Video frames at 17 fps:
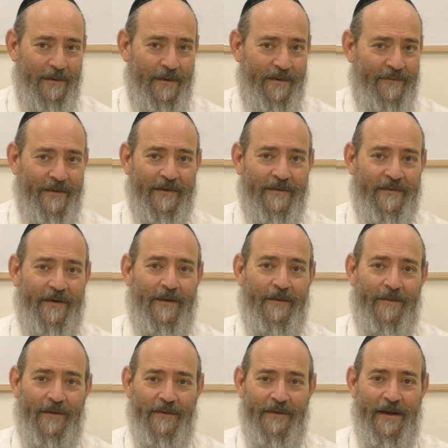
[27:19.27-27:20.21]
He felt
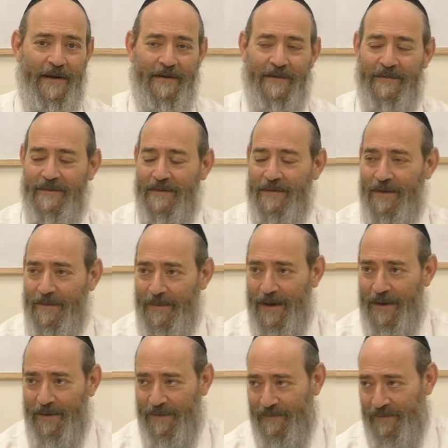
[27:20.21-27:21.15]
terrible, knocked this little old
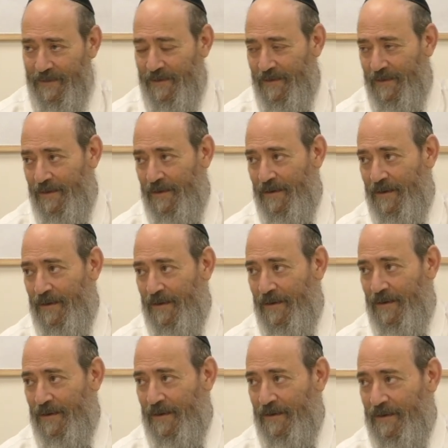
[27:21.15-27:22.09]
man over.
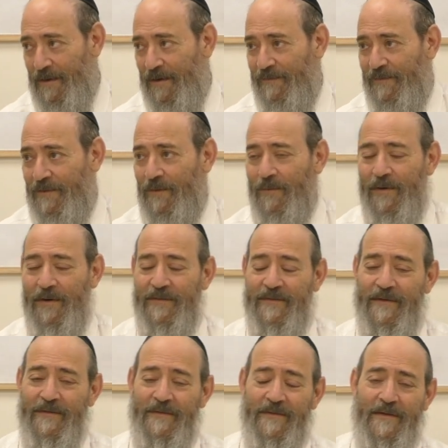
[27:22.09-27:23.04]
Then he felt worse
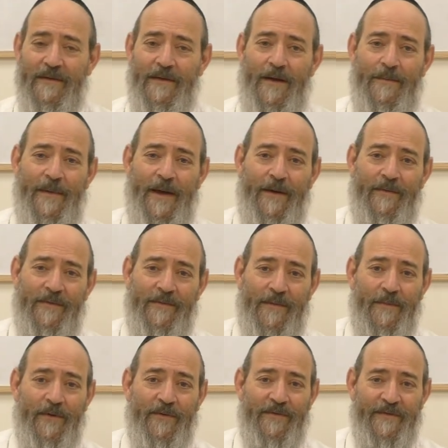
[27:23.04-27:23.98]
because this little old man was
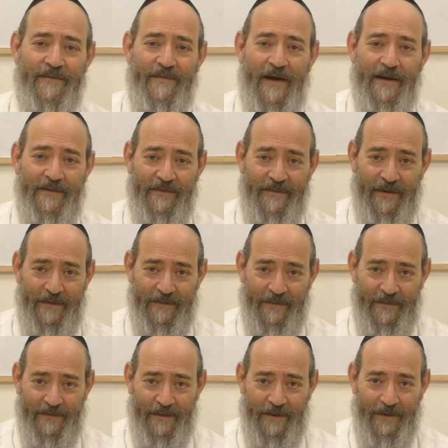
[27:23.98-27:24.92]
Rabbi Moshe Feinstein's,
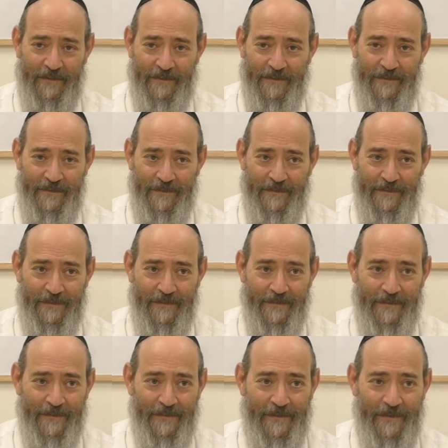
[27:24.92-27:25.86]
that's all.
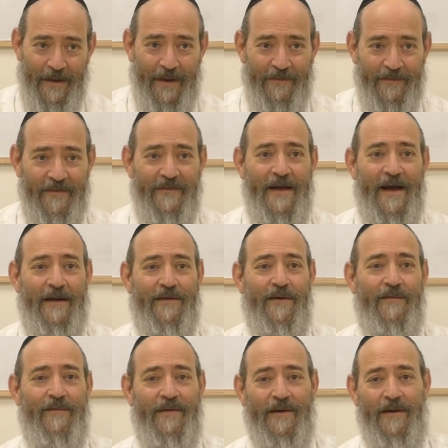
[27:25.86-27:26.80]
Yeah, he just knocked
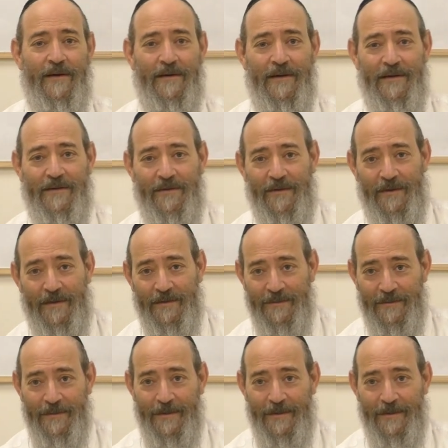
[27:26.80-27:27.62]
over the Gadol HaDor.